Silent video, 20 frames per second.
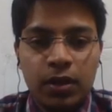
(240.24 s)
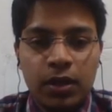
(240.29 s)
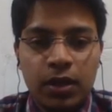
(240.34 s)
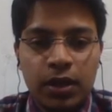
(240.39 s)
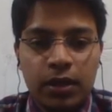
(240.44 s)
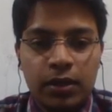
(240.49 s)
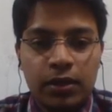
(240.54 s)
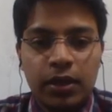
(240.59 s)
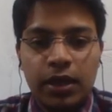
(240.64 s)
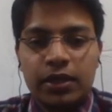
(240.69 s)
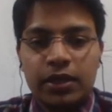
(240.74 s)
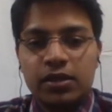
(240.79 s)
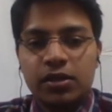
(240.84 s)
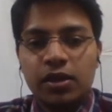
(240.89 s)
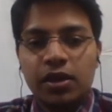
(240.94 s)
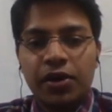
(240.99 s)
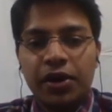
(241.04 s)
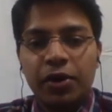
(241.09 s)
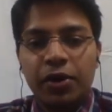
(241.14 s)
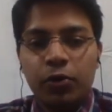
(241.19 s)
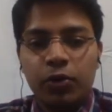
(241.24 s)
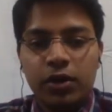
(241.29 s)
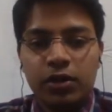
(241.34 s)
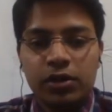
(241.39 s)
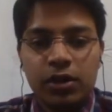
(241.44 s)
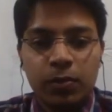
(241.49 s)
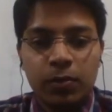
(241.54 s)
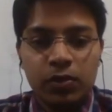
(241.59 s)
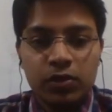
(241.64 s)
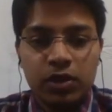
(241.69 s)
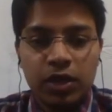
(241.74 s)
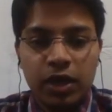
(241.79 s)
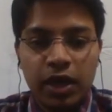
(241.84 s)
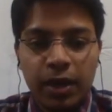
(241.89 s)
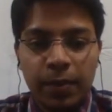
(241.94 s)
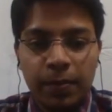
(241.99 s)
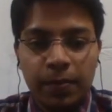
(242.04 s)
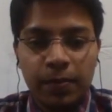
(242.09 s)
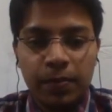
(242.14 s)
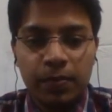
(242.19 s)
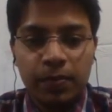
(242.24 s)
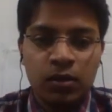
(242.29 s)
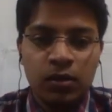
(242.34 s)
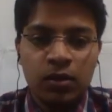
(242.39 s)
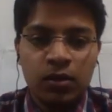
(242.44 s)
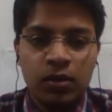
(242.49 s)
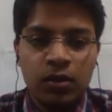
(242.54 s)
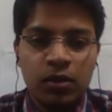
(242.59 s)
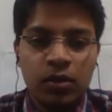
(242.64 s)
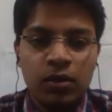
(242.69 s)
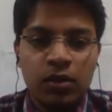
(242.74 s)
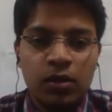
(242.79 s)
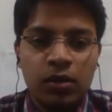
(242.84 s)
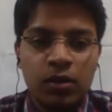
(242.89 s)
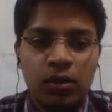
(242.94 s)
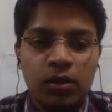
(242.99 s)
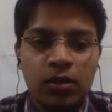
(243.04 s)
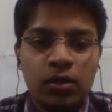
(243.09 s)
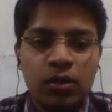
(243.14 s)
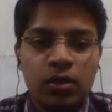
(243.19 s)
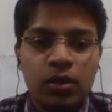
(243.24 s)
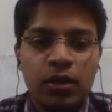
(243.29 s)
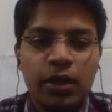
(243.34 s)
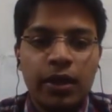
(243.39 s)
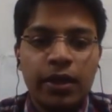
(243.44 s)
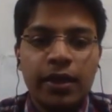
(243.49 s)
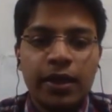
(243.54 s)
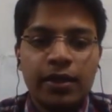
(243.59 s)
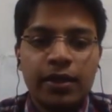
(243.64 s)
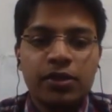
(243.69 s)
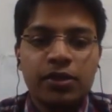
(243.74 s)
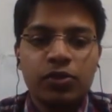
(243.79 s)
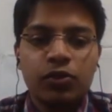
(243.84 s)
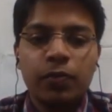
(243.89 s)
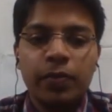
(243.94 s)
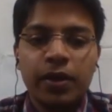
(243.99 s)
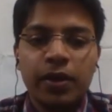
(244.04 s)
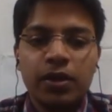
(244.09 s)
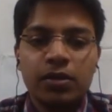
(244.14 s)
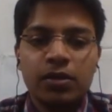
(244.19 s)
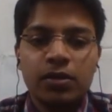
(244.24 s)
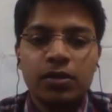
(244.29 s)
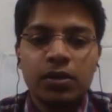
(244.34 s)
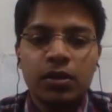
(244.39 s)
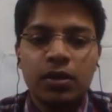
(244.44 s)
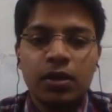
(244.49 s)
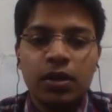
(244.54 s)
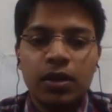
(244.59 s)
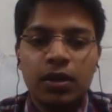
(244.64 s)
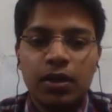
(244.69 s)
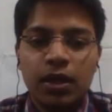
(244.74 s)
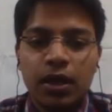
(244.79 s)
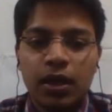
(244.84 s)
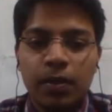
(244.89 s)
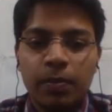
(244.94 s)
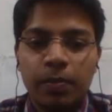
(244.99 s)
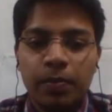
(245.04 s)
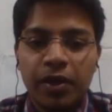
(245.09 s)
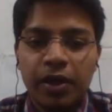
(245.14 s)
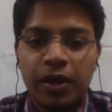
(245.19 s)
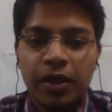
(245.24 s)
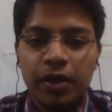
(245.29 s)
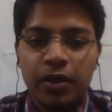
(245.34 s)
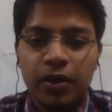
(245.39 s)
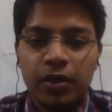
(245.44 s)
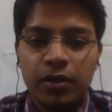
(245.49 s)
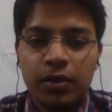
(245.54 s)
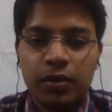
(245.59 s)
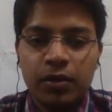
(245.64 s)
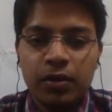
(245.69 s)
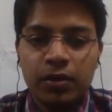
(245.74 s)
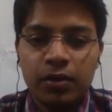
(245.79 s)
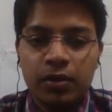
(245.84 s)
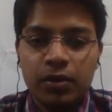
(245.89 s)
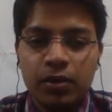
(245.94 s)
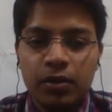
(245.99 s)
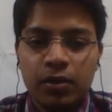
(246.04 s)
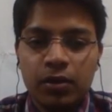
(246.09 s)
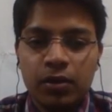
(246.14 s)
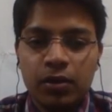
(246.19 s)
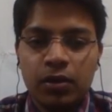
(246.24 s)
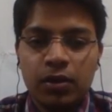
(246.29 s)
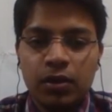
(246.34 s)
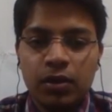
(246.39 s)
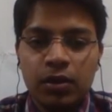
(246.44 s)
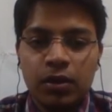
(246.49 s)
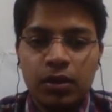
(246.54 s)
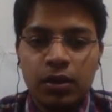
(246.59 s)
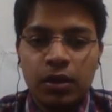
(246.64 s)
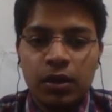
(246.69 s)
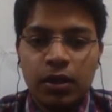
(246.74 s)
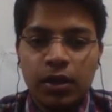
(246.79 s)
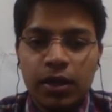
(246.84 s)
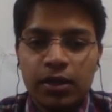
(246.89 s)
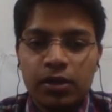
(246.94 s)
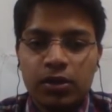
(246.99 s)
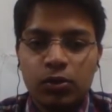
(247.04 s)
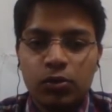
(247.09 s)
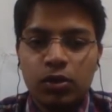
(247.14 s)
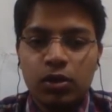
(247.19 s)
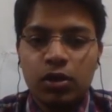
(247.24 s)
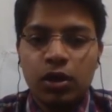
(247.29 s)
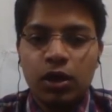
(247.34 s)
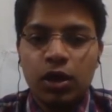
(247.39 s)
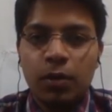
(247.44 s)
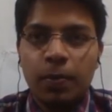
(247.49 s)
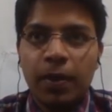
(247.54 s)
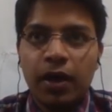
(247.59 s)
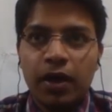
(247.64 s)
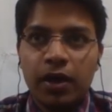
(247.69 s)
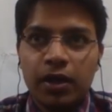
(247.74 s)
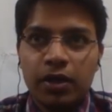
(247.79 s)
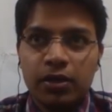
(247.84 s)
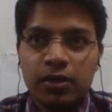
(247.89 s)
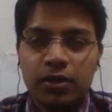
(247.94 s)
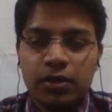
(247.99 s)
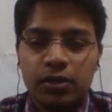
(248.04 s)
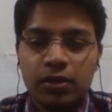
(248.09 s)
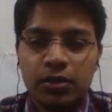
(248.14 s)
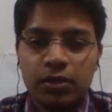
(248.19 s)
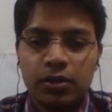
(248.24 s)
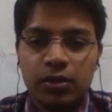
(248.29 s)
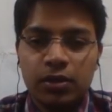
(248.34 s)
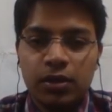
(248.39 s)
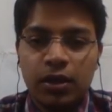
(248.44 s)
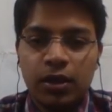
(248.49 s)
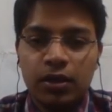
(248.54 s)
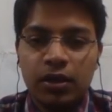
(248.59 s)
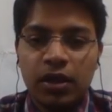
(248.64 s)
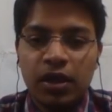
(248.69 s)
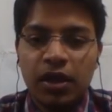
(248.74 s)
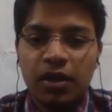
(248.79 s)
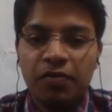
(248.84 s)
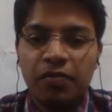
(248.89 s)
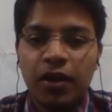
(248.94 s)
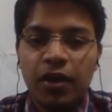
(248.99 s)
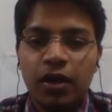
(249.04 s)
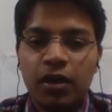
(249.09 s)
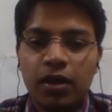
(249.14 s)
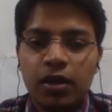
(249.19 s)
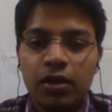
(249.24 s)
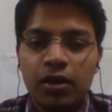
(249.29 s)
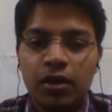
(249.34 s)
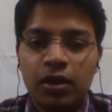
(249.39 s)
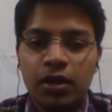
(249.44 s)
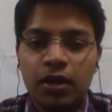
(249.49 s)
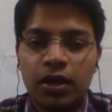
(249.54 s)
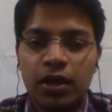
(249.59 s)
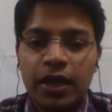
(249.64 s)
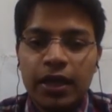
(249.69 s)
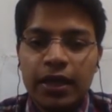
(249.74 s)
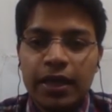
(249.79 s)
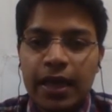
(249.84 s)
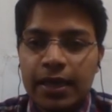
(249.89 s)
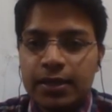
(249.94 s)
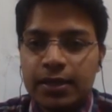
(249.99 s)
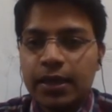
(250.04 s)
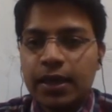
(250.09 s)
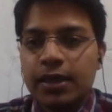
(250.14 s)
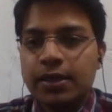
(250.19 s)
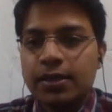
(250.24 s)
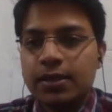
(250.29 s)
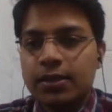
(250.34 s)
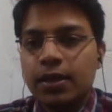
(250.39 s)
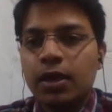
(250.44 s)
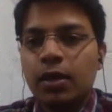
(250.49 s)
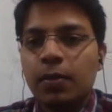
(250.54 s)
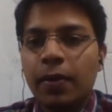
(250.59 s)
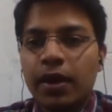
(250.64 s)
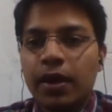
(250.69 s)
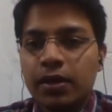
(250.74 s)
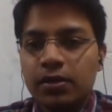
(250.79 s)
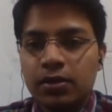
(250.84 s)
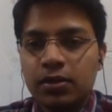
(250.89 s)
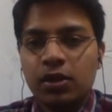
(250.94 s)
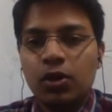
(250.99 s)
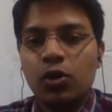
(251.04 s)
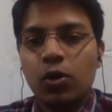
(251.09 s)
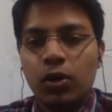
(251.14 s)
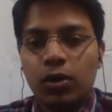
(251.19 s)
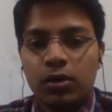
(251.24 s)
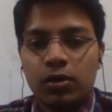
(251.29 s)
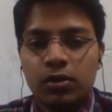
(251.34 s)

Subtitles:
The registered trade union, suppose the name, it can sue means the company can sue the third parties. They can file a case against the third parties in court.